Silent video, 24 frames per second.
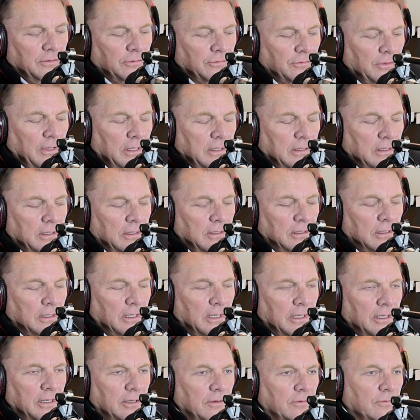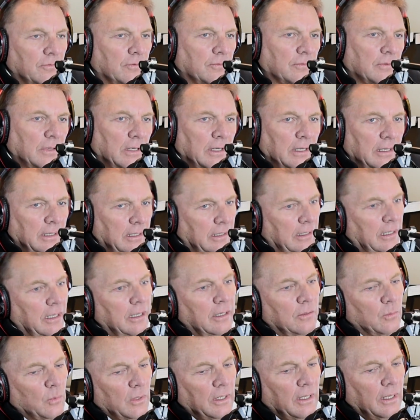to state they all have, and
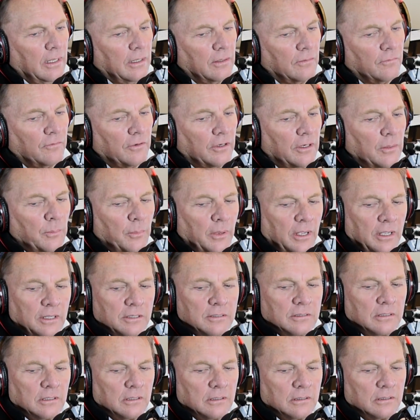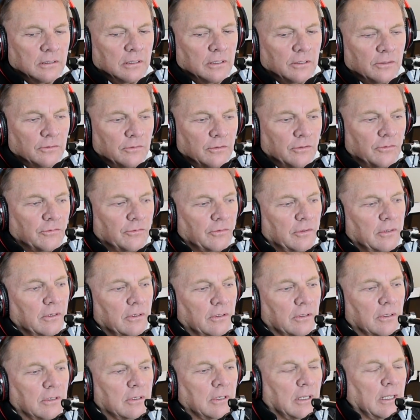again, we had a very passionate
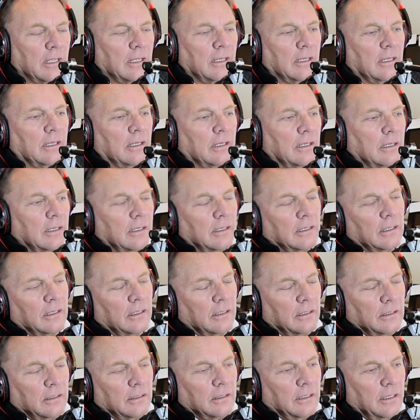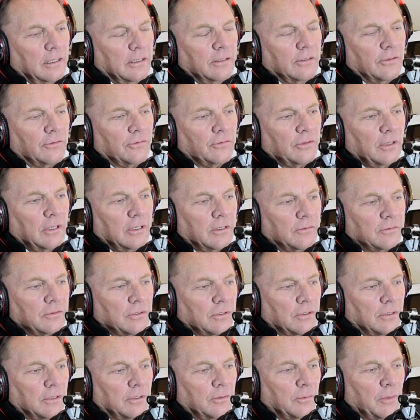distiller in the state of
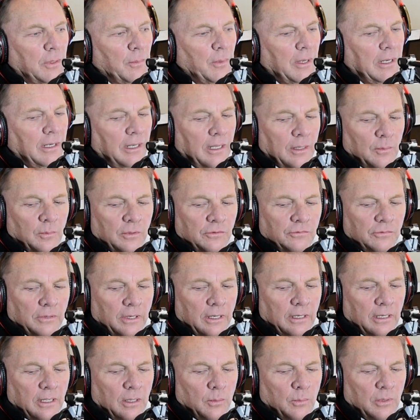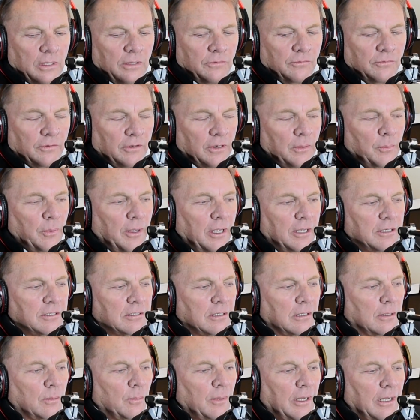Georgia, remain nameless right now, but he's very
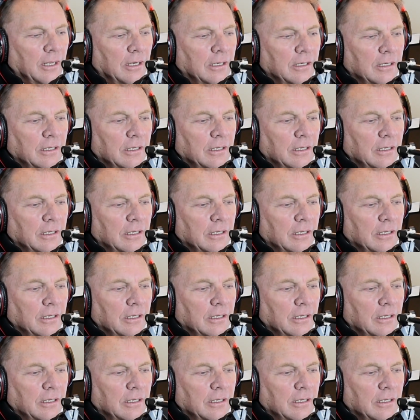passionate about it.